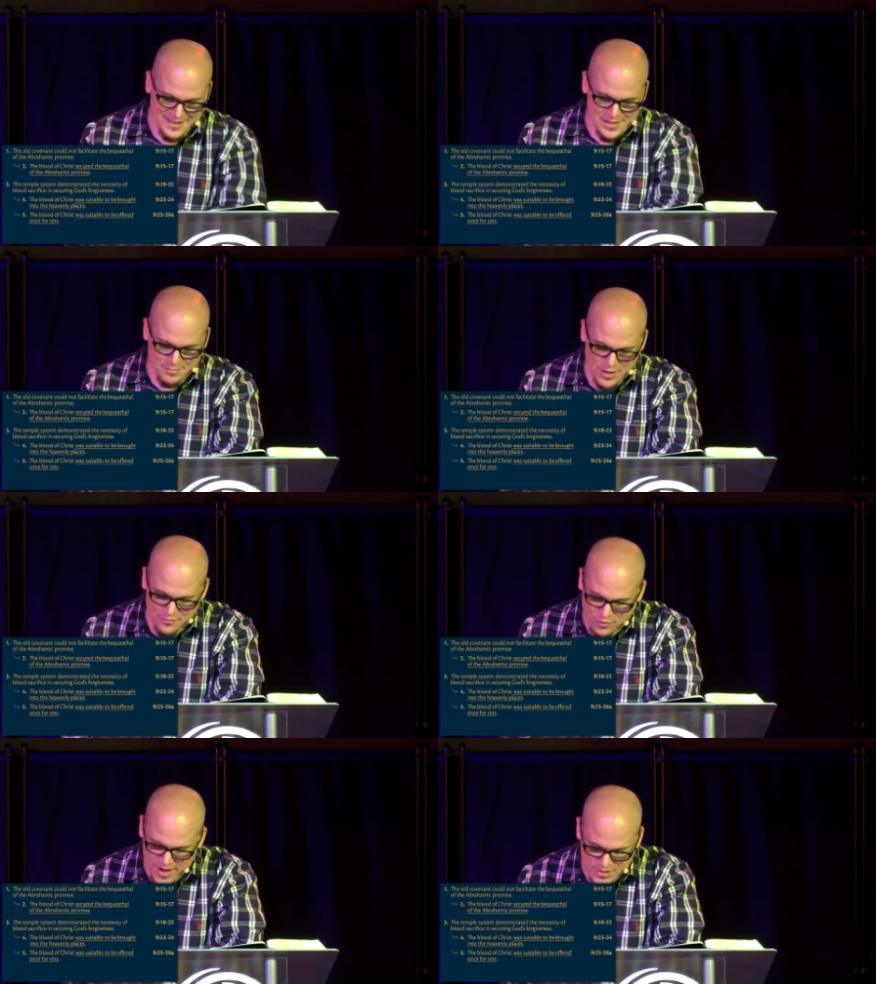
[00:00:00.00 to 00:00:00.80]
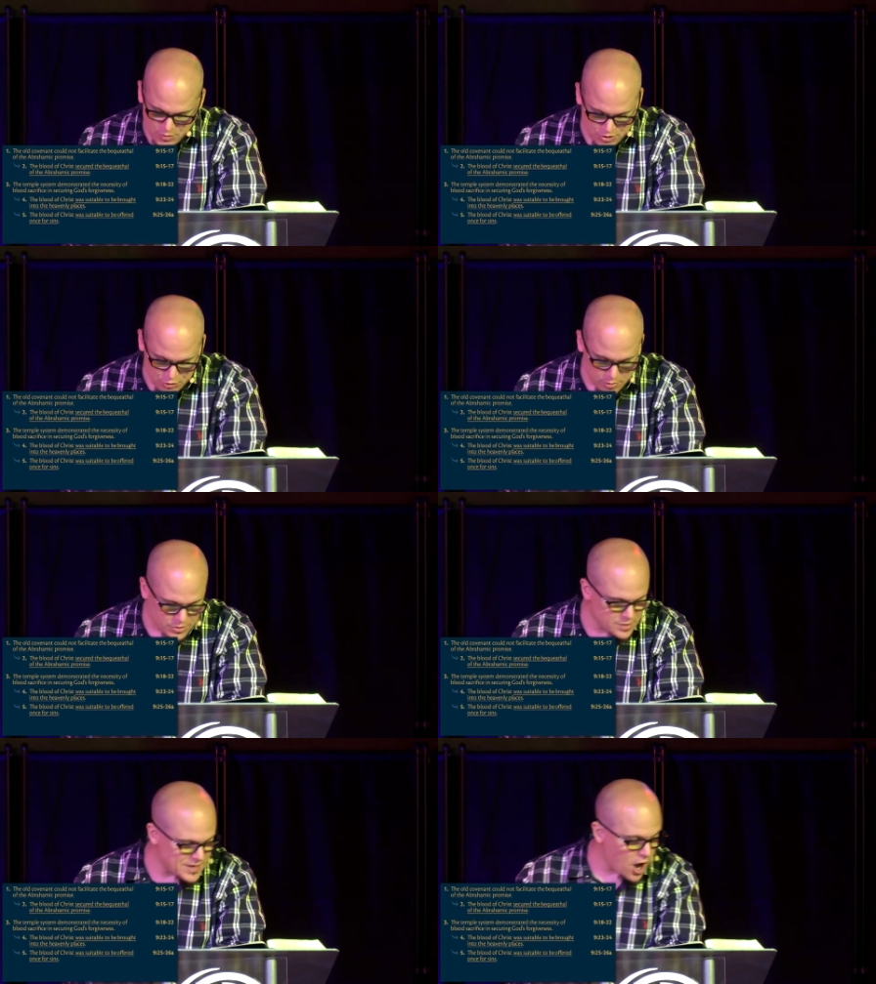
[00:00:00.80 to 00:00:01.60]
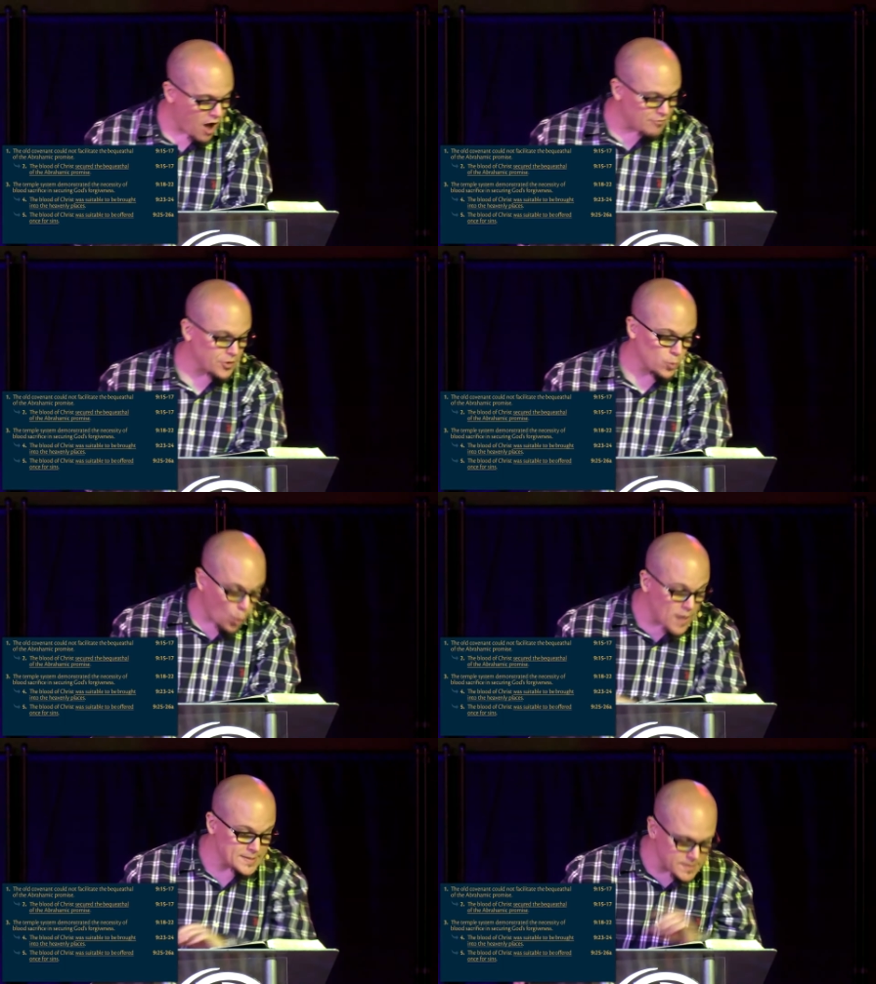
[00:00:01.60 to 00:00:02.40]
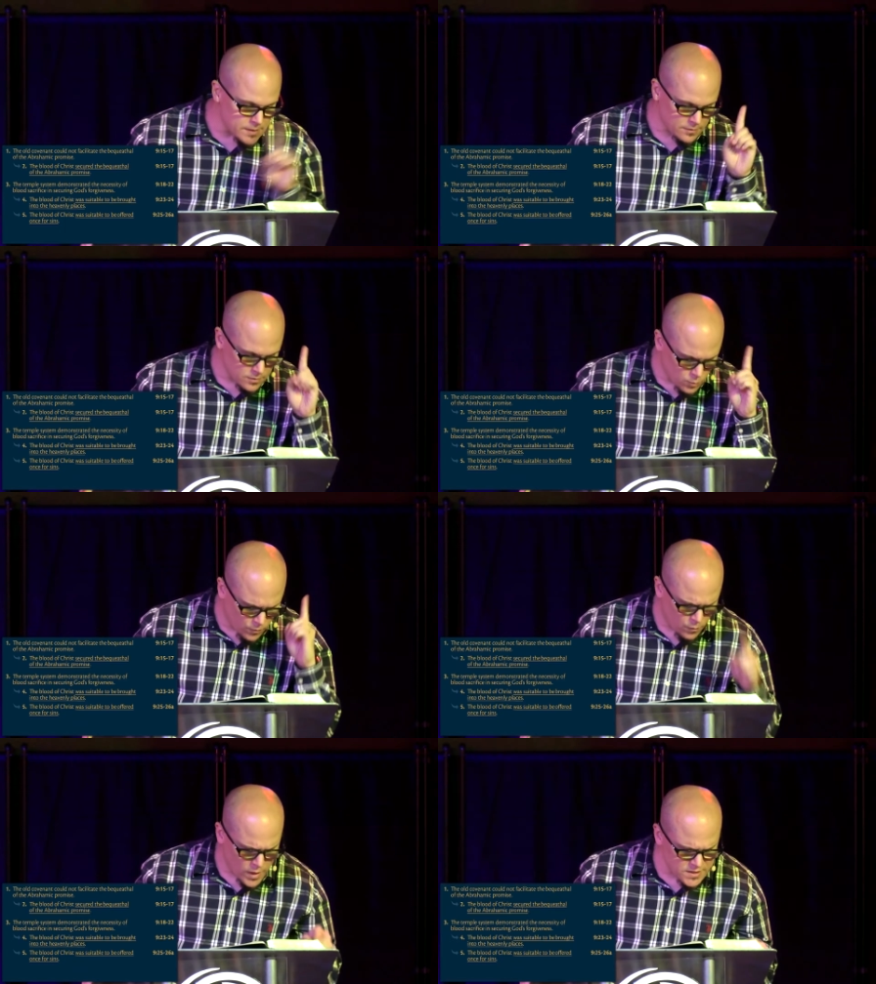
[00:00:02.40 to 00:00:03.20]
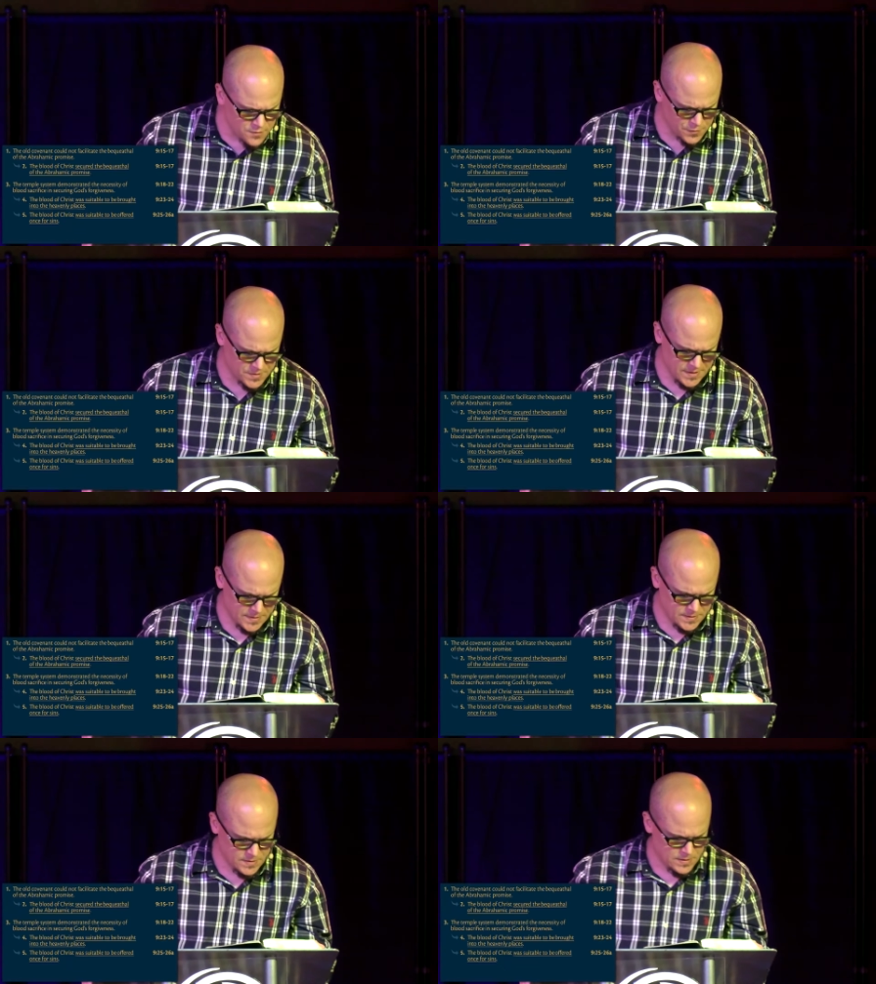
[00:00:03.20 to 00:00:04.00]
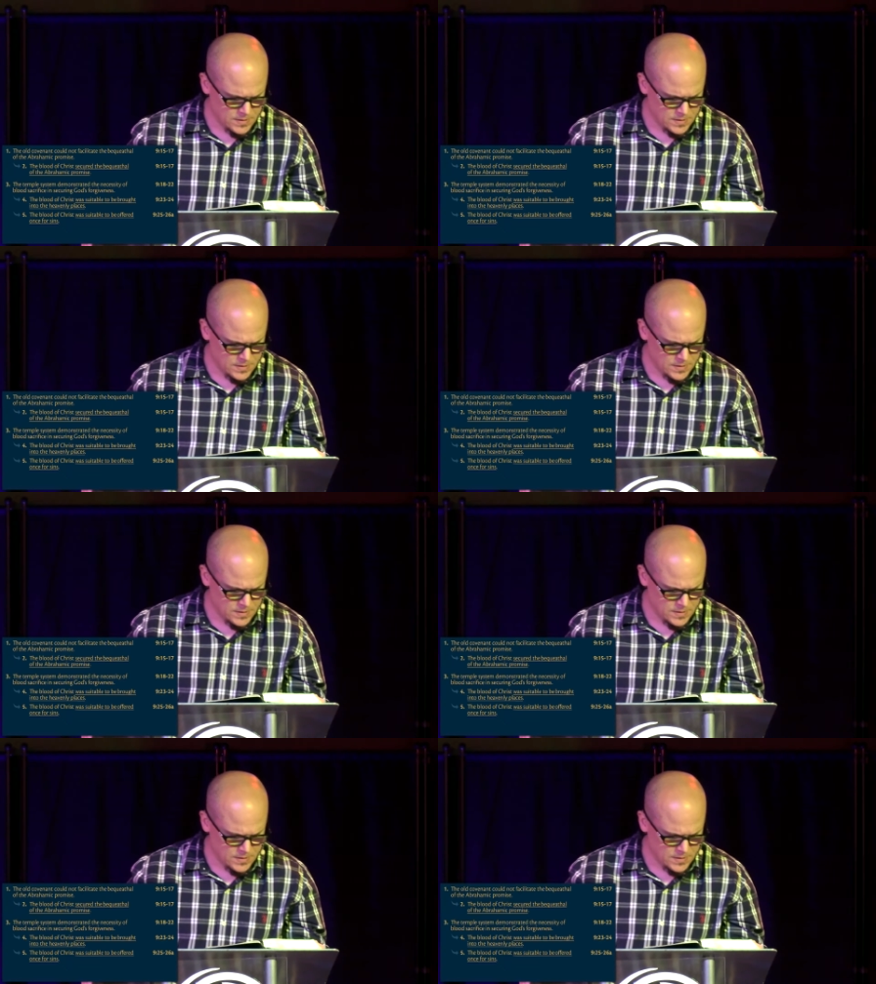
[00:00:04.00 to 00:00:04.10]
The blood of Christ was suitable to be offered once for sins.